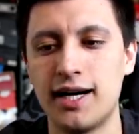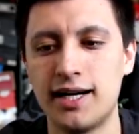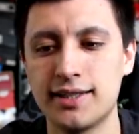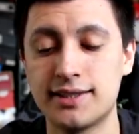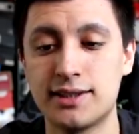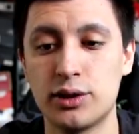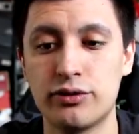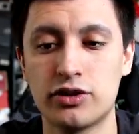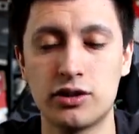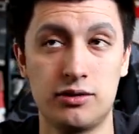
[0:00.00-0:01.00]
uh,
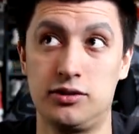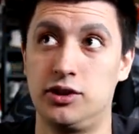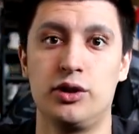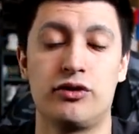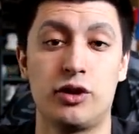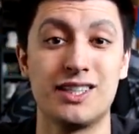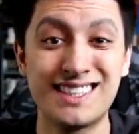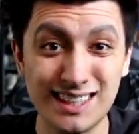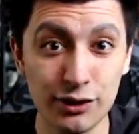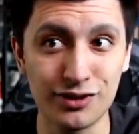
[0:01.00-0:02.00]
Silver, no, Silver,
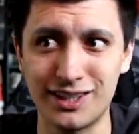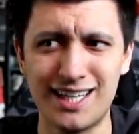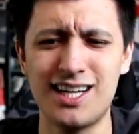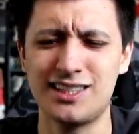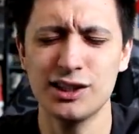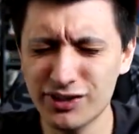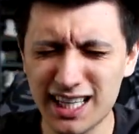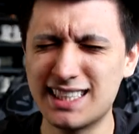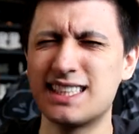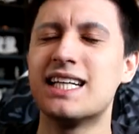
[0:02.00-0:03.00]
Silver Lance, not Silver
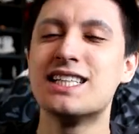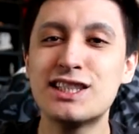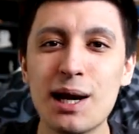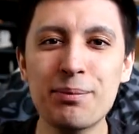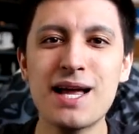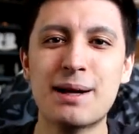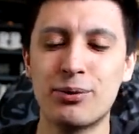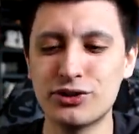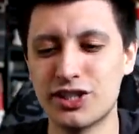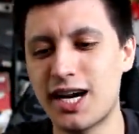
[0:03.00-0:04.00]
Lance, Jet Black
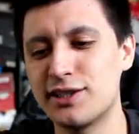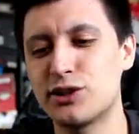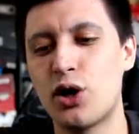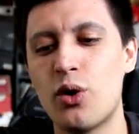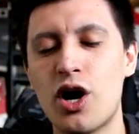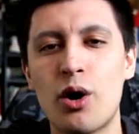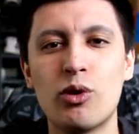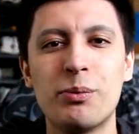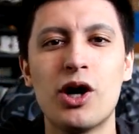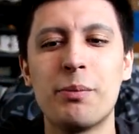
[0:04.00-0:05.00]
Poltergeist. So
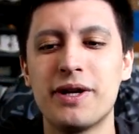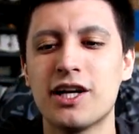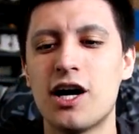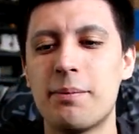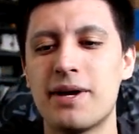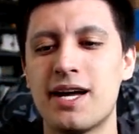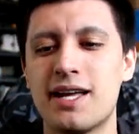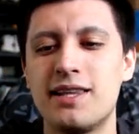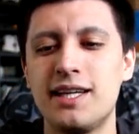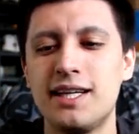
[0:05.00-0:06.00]
we'll be opening up
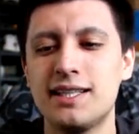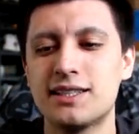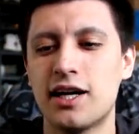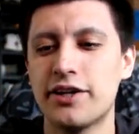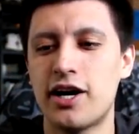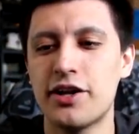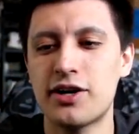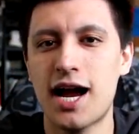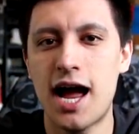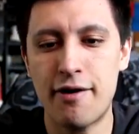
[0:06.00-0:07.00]
these are the
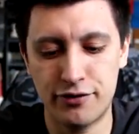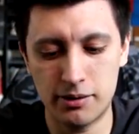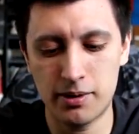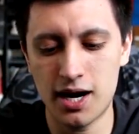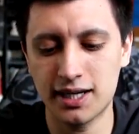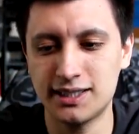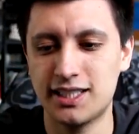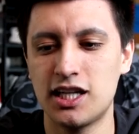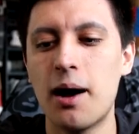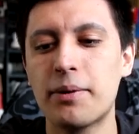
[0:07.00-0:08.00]
other half of the box
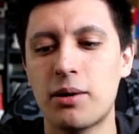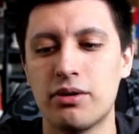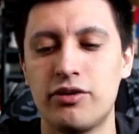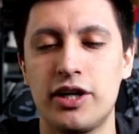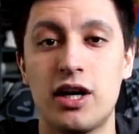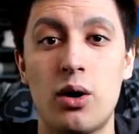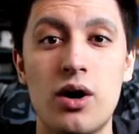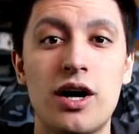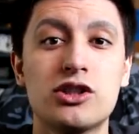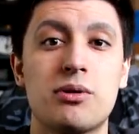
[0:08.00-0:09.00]
in an upcoming
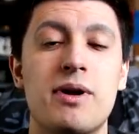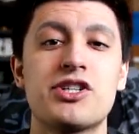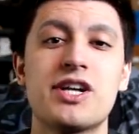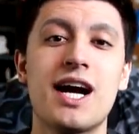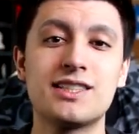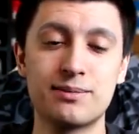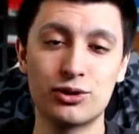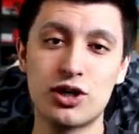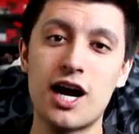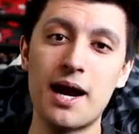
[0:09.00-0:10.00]
video. So make sure you guys
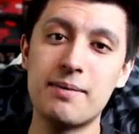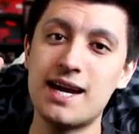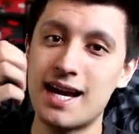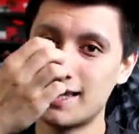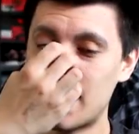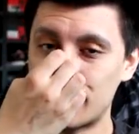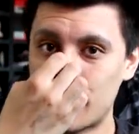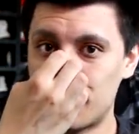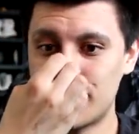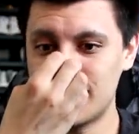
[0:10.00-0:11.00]
subscribe, hit that
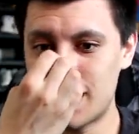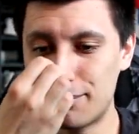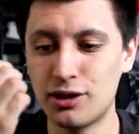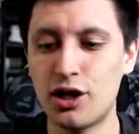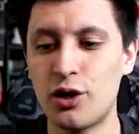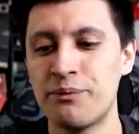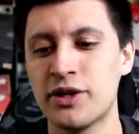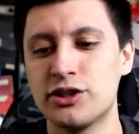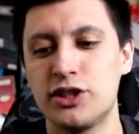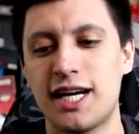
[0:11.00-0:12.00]
red button down
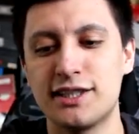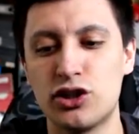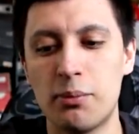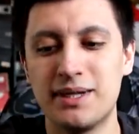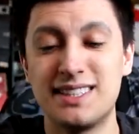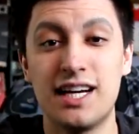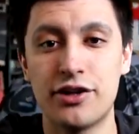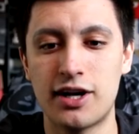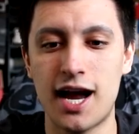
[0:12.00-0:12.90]
below so you guys don't miss the other